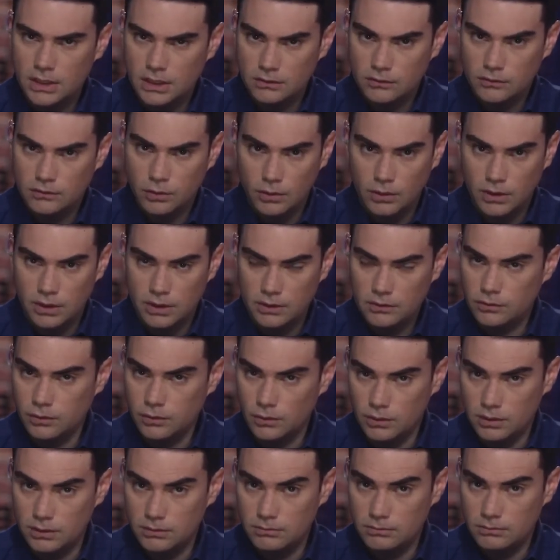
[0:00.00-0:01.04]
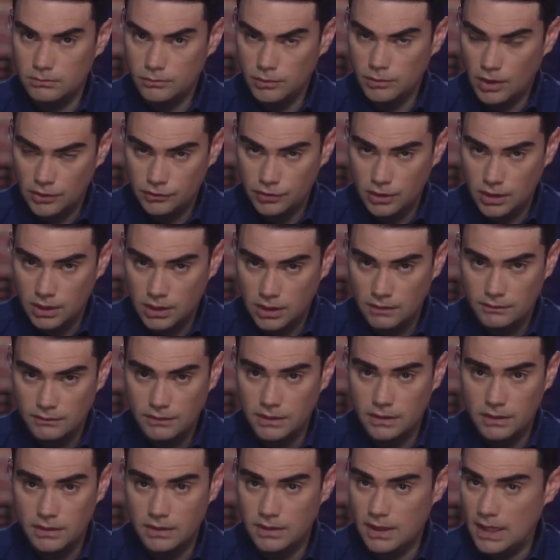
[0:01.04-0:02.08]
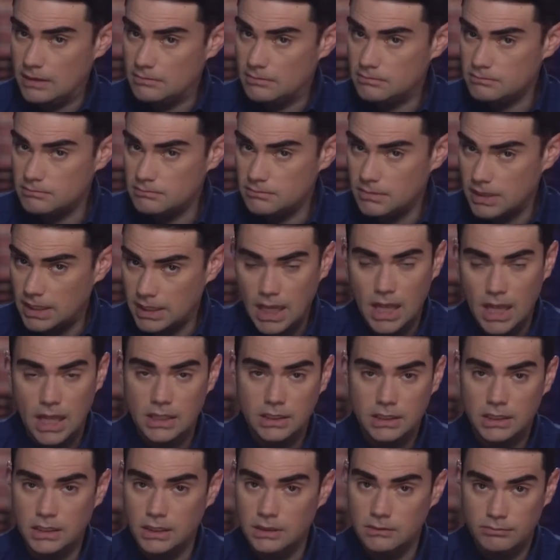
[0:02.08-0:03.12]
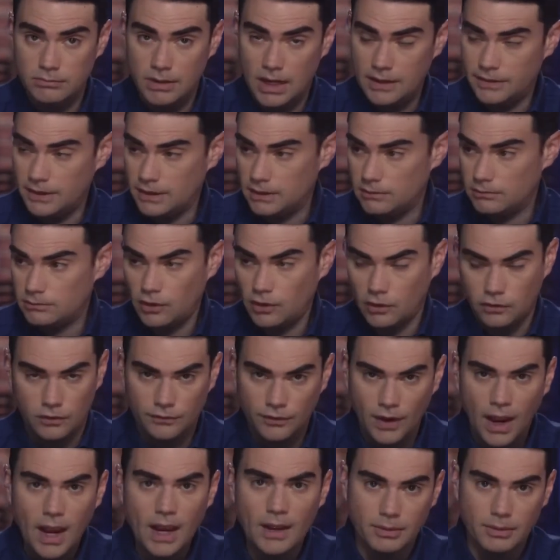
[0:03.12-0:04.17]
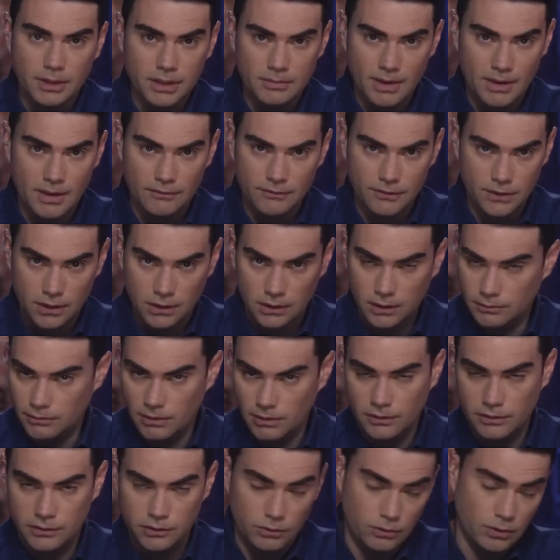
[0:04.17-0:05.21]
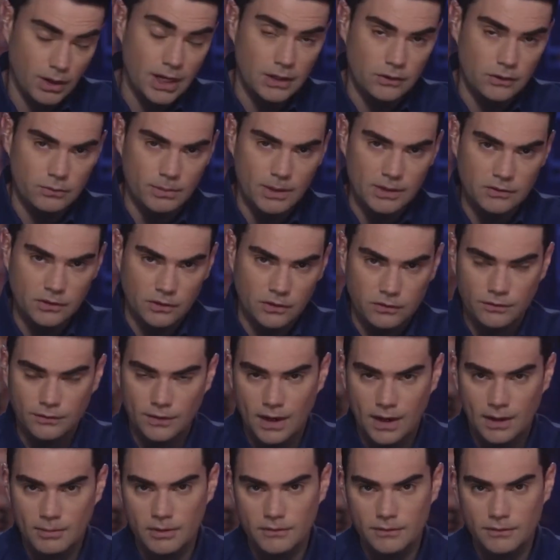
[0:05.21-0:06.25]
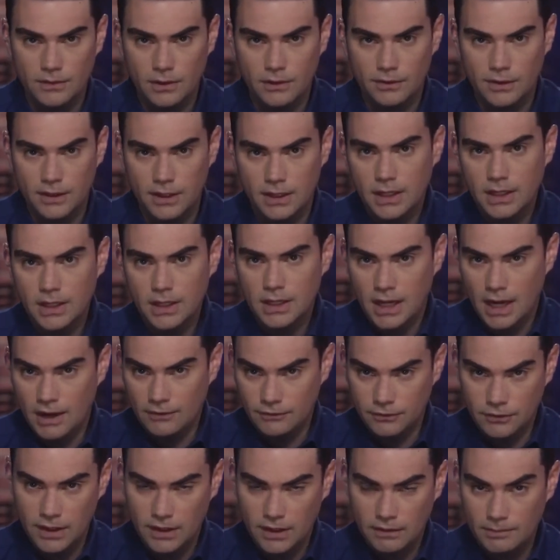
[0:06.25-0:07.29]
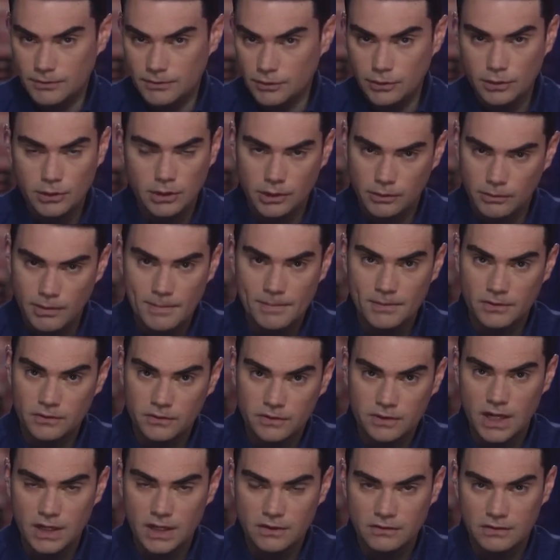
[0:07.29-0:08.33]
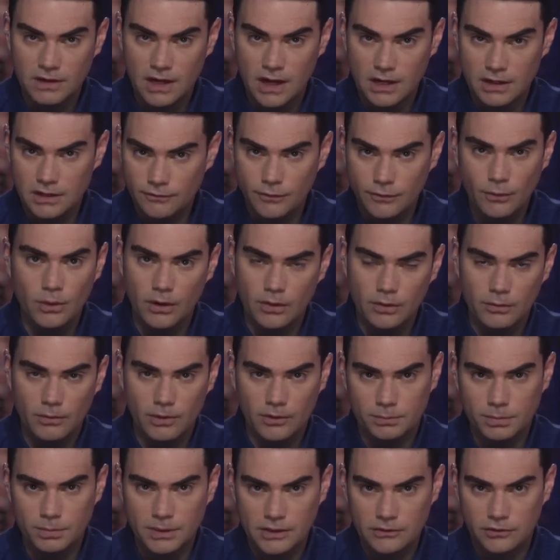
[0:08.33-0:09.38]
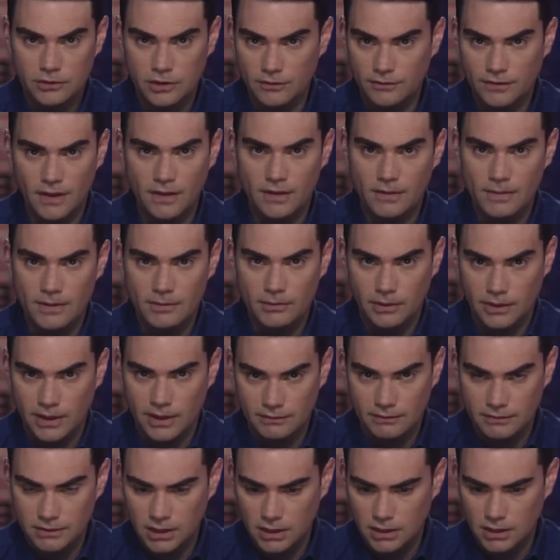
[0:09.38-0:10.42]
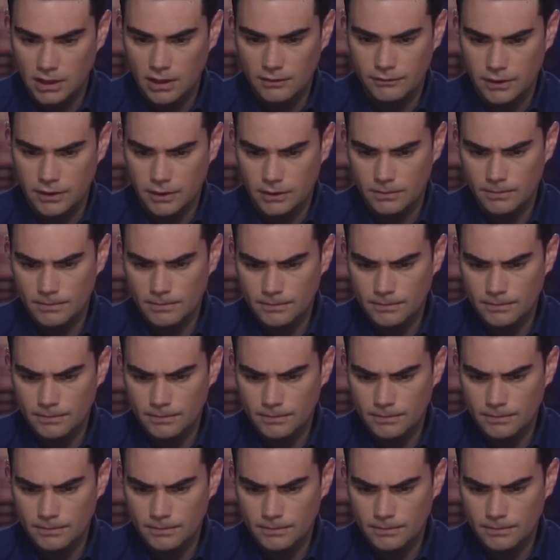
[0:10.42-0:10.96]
toward Russia, given that, again, he, I think, justifiably may feel, and the Ukrainians may justifiably feel, that after they gave up their nuclear weapons in 1994 and the West pledged to defend them, they really haven't done enough here?